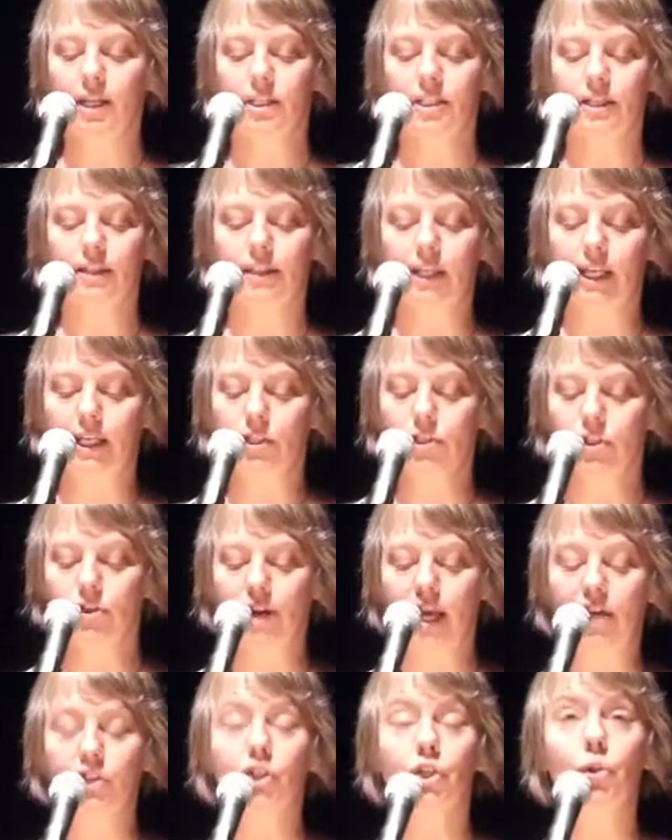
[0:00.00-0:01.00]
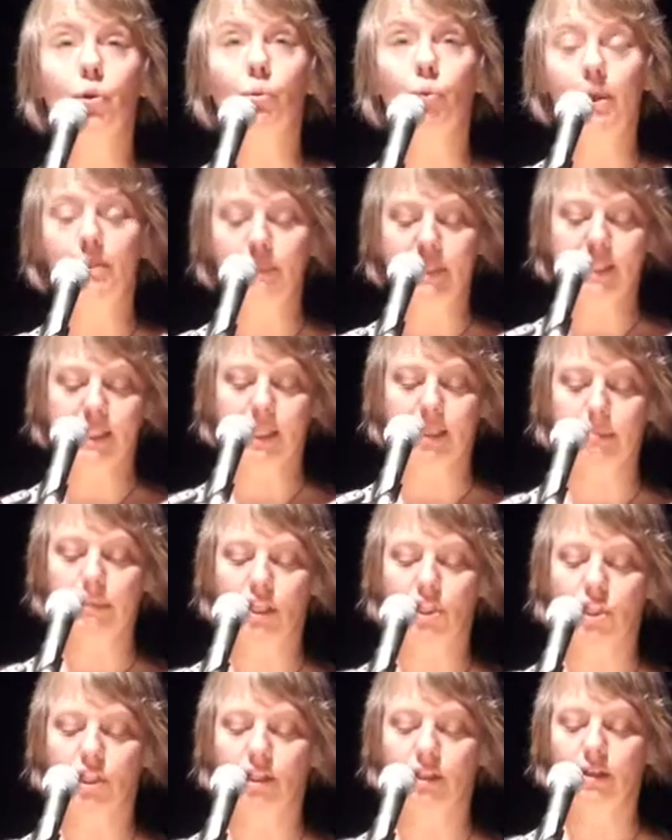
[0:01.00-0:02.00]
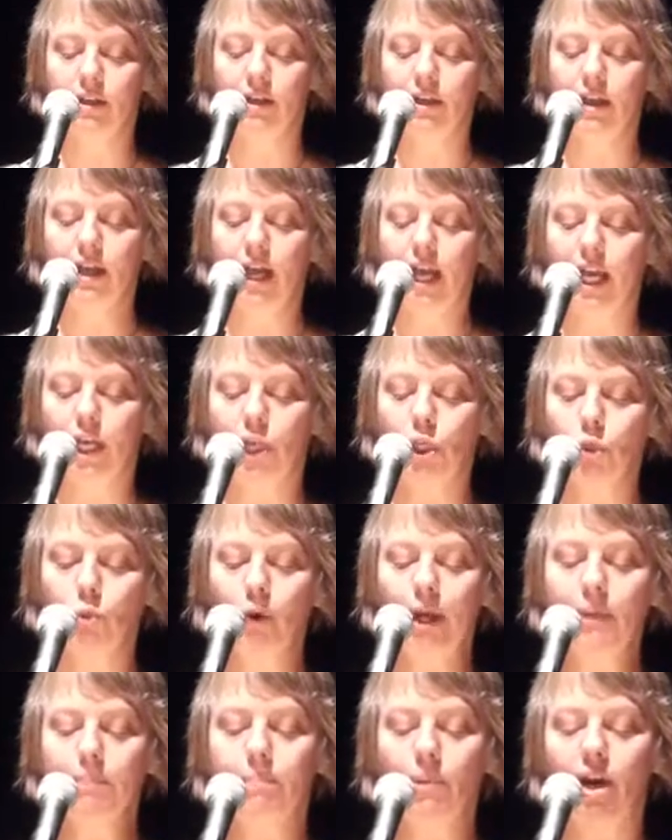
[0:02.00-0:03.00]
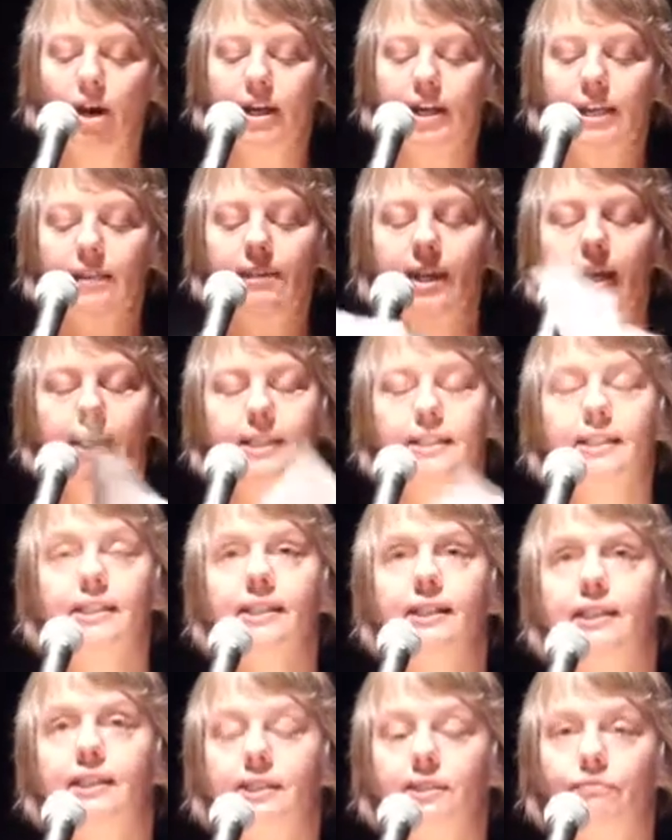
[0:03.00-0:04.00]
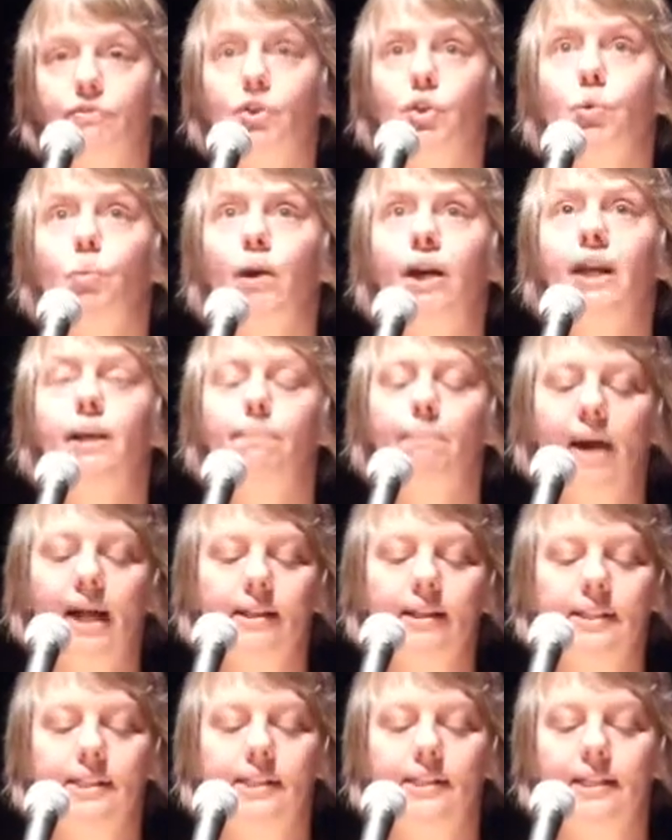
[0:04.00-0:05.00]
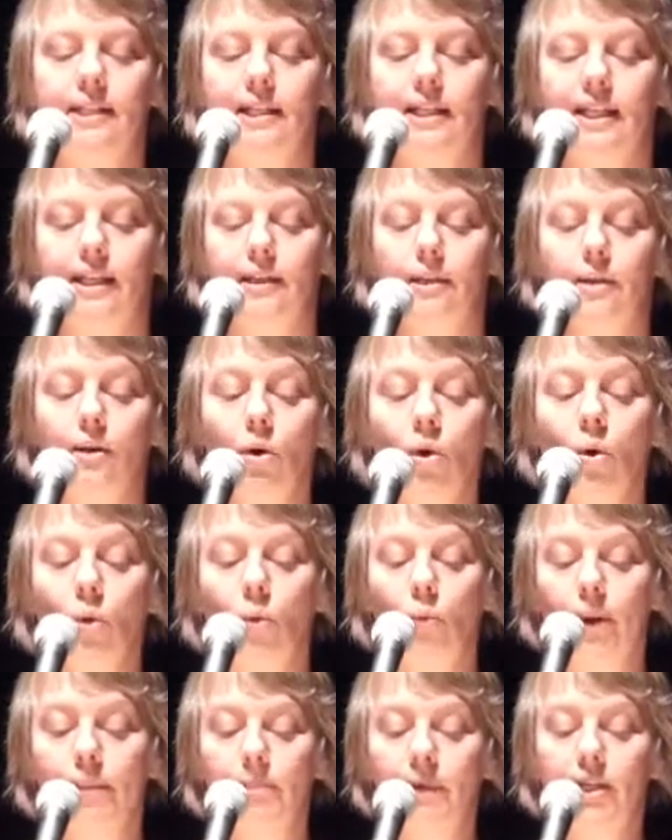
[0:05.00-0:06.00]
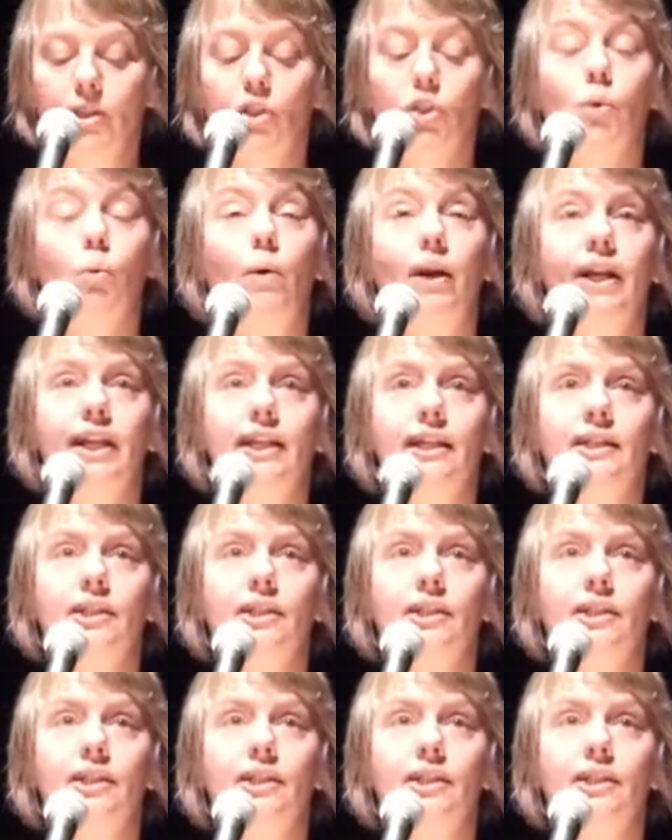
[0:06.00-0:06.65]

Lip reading: to the International Women's Commission, a UN body that consists of 20 Palestinian women, 20